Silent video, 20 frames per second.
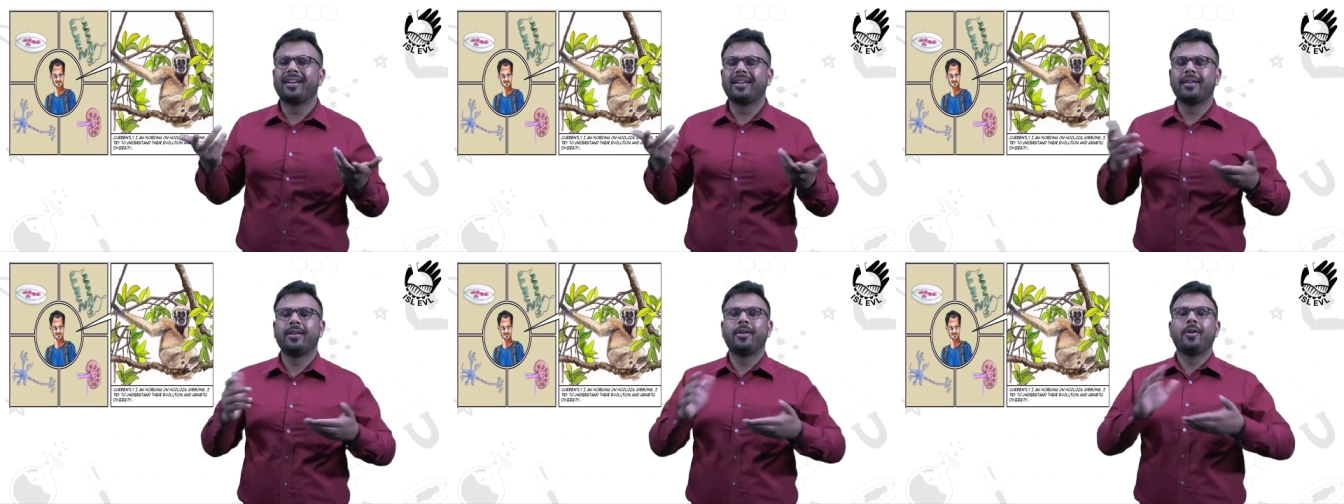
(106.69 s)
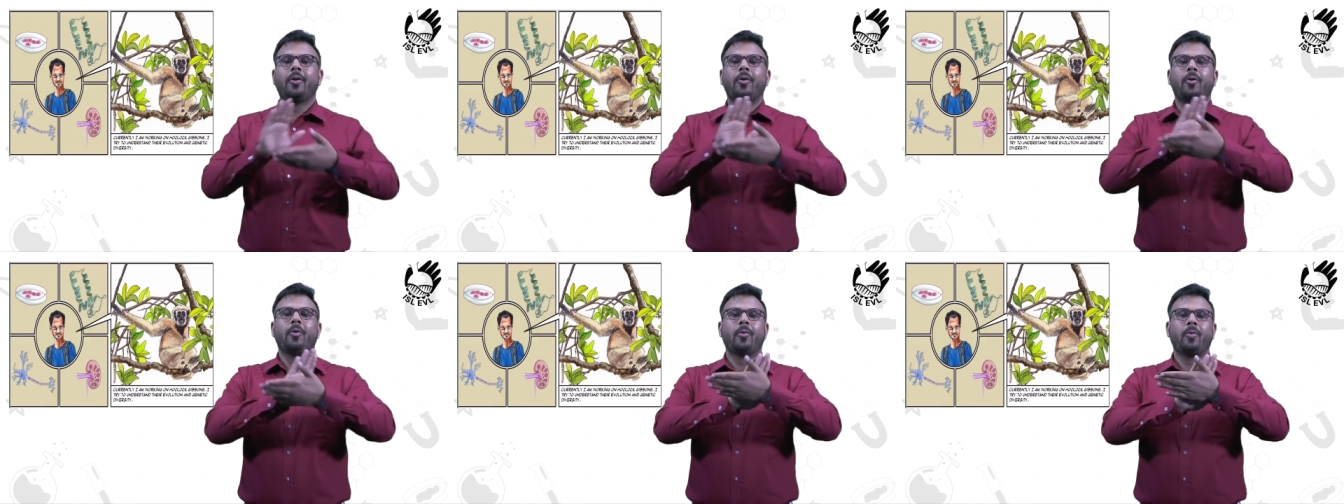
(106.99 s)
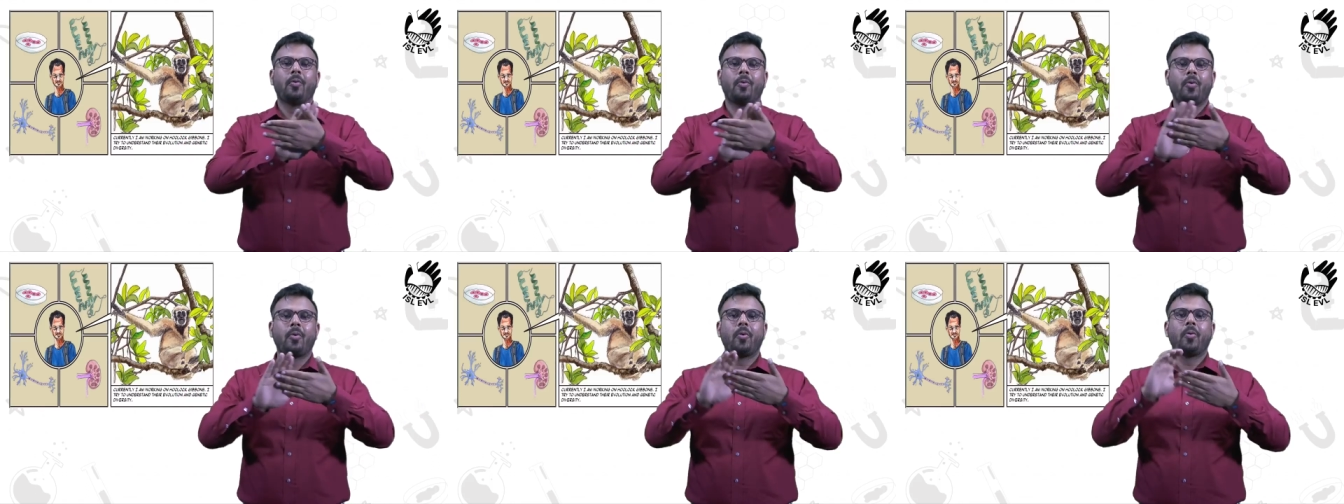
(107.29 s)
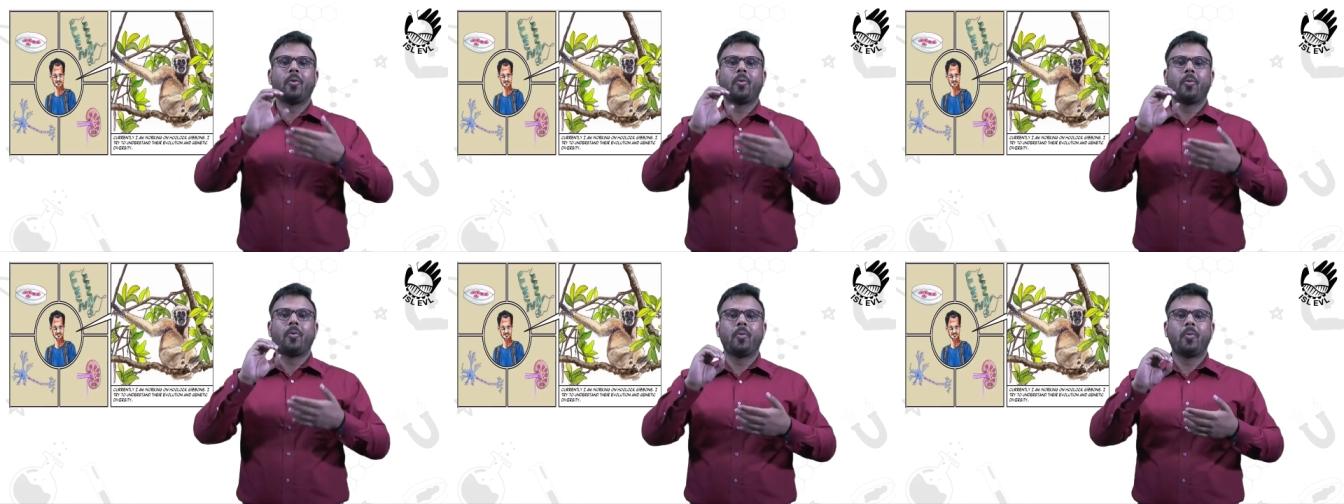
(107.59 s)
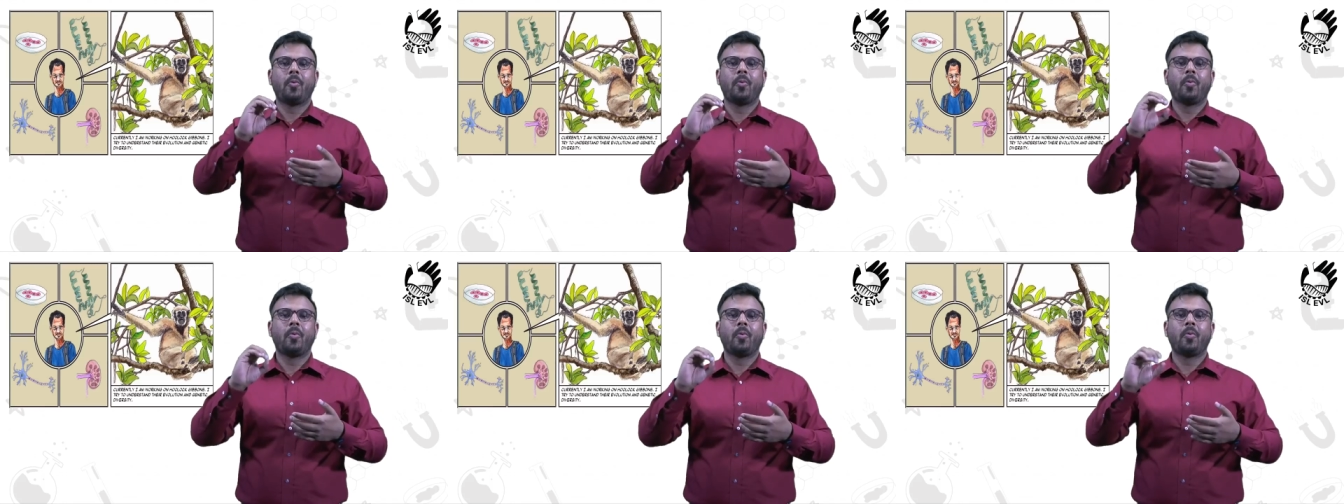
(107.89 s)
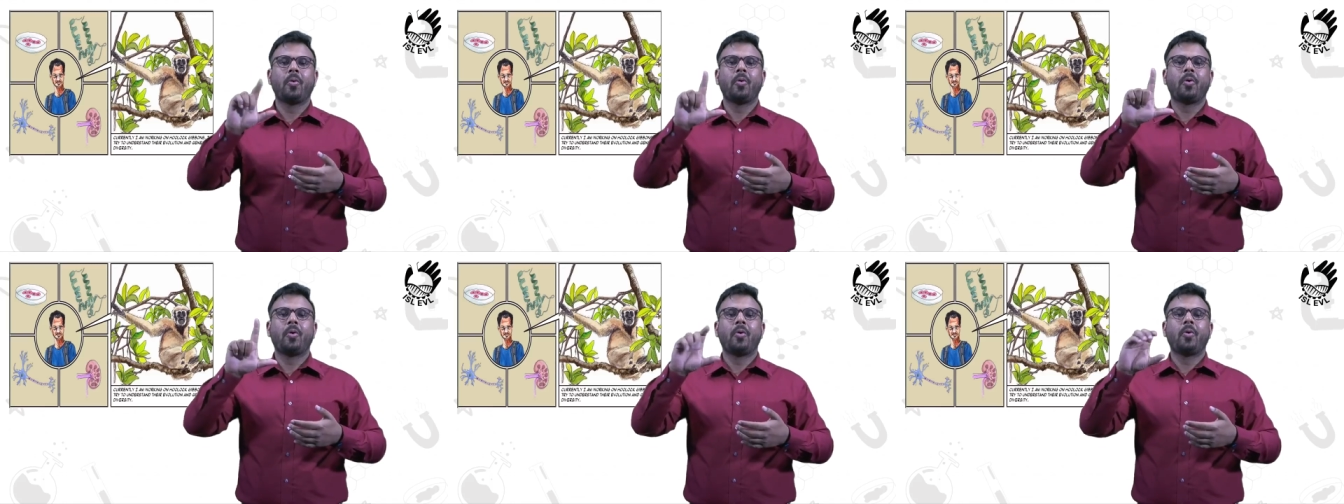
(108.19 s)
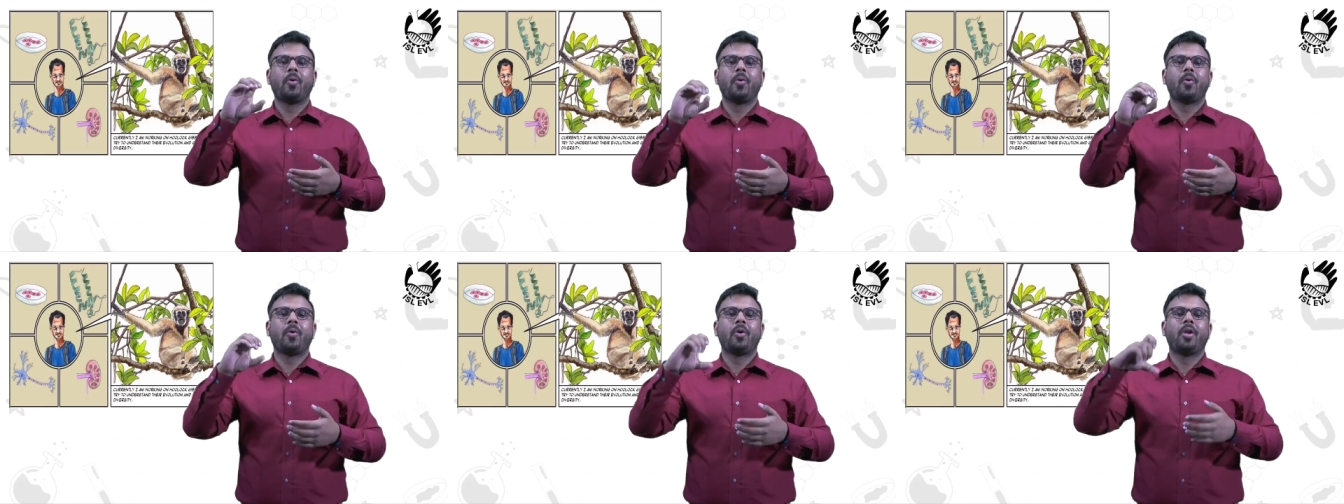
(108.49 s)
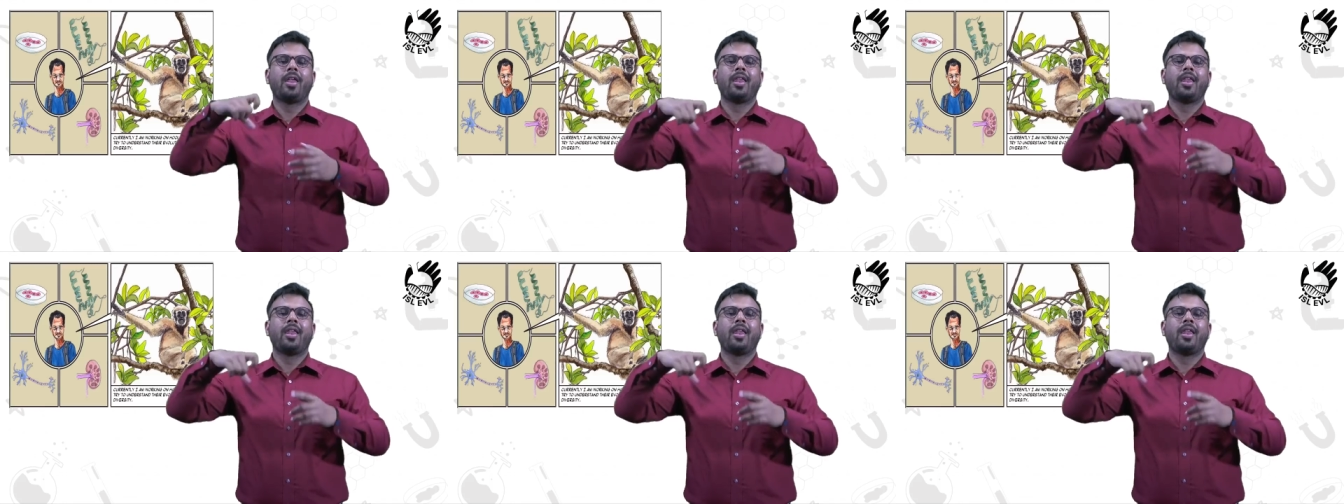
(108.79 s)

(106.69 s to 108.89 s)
at the lab which was working on the